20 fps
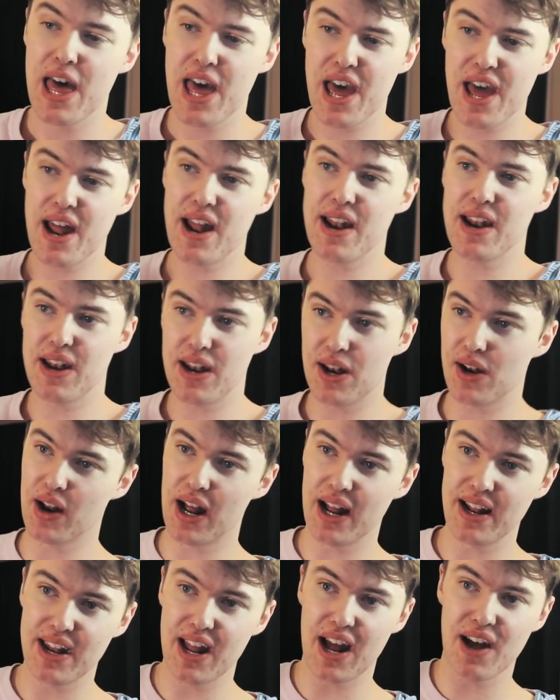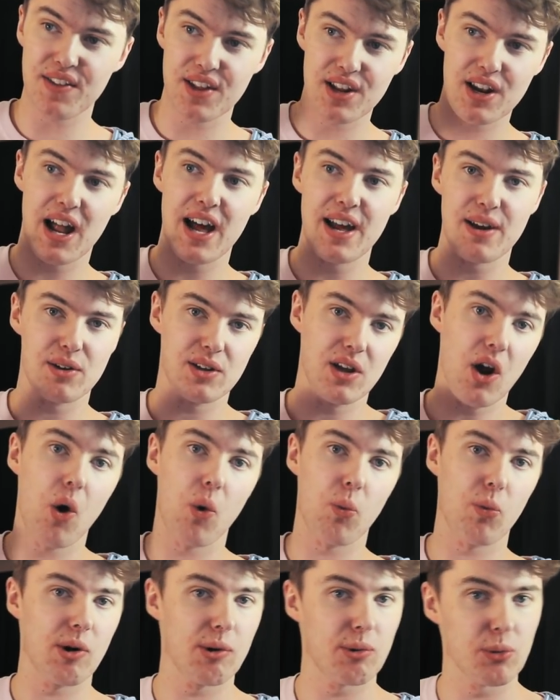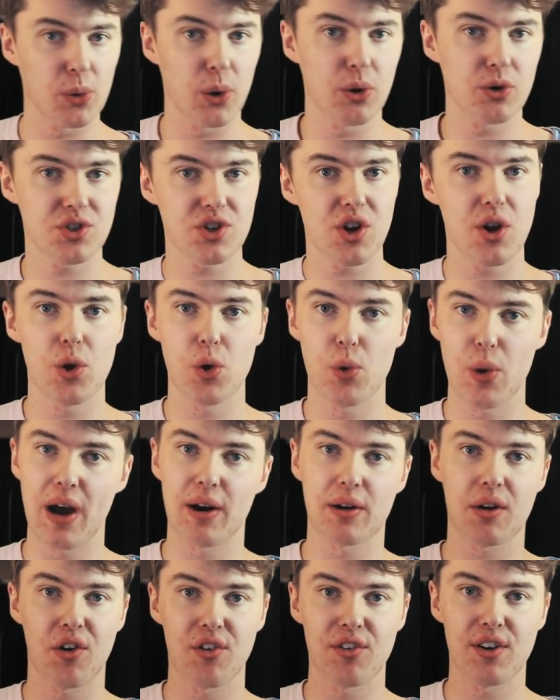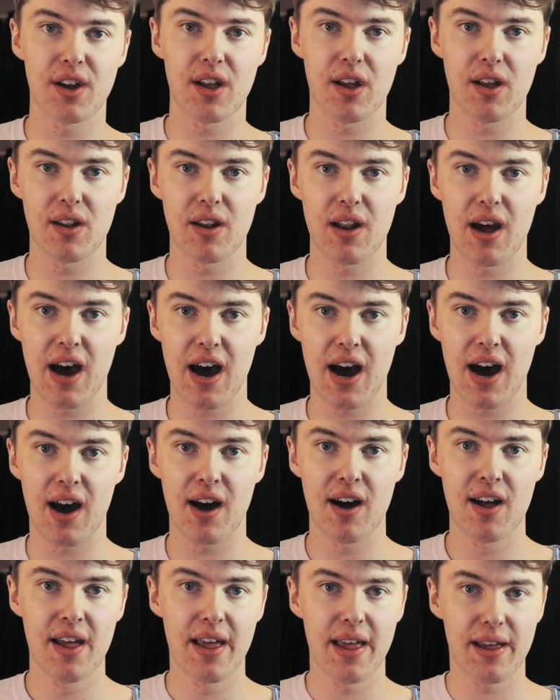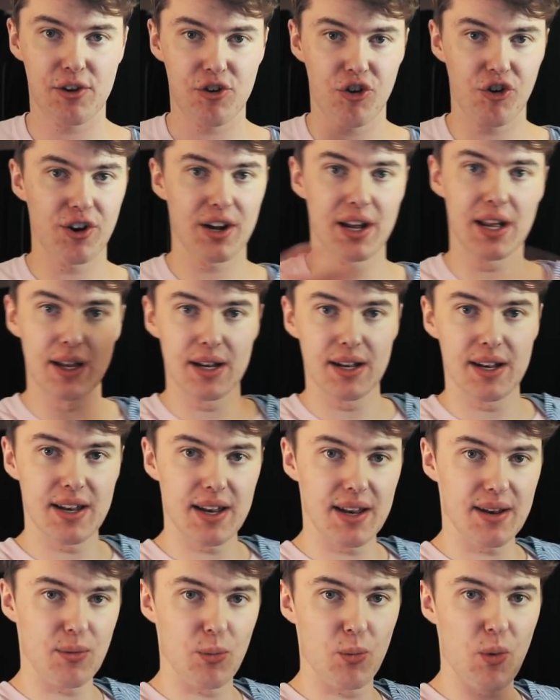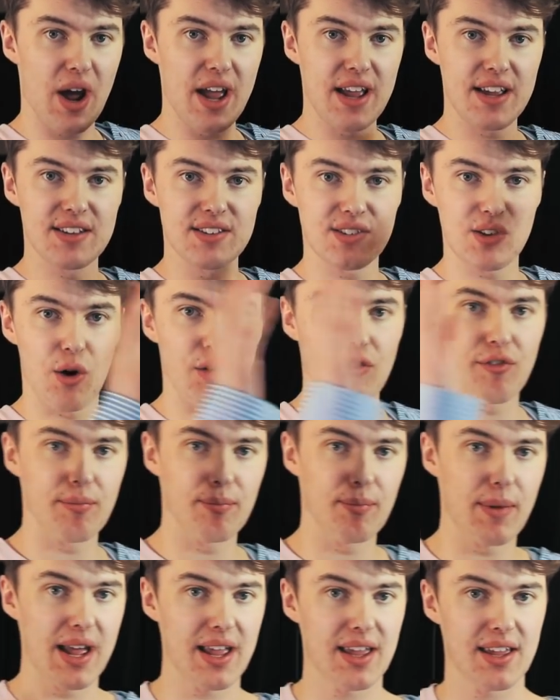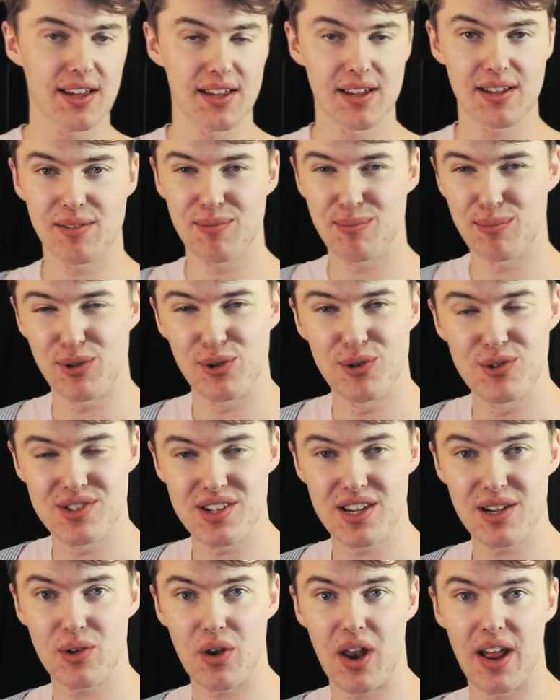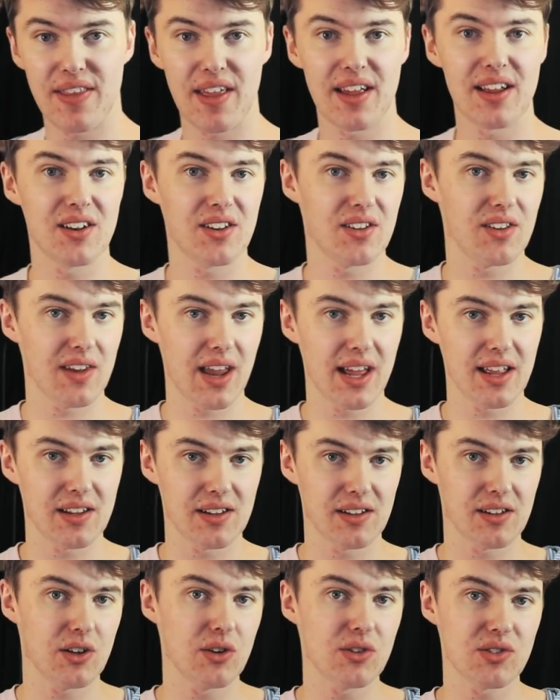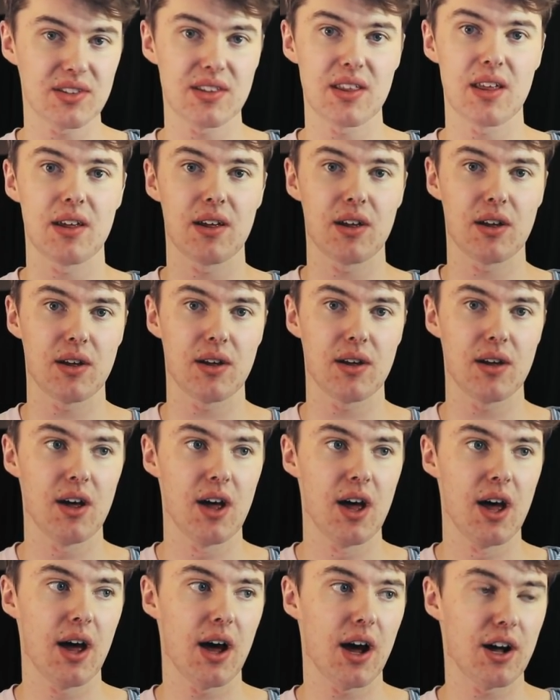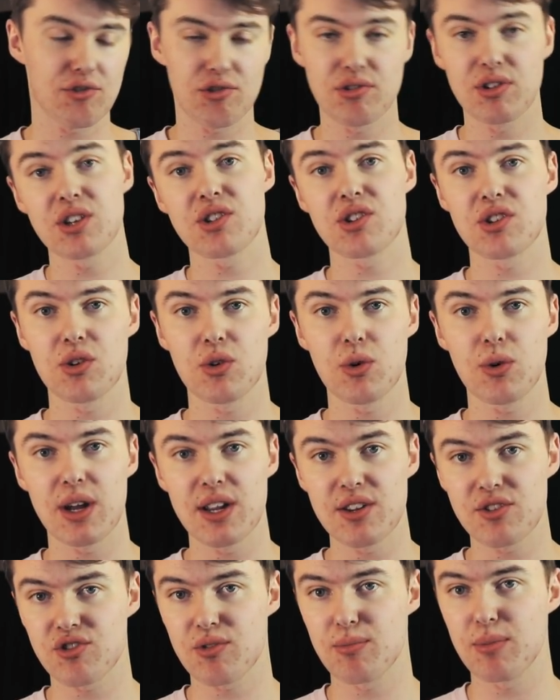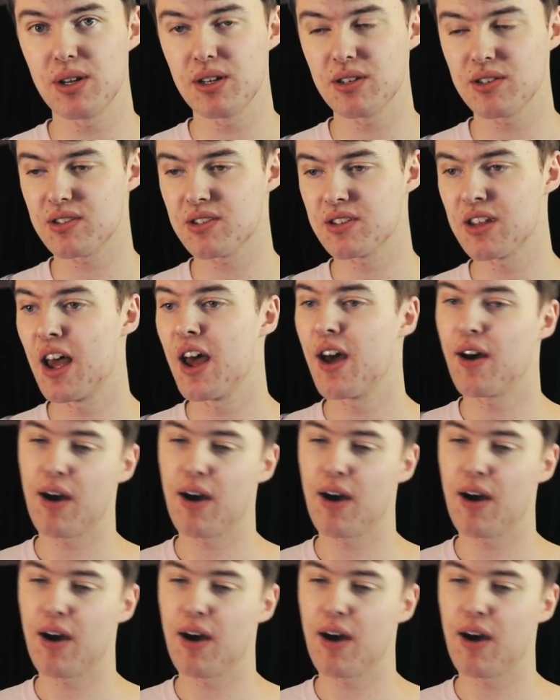And like, now that I, yo, we'll show you our Korean ways of making music. Like, they use the traditional instruments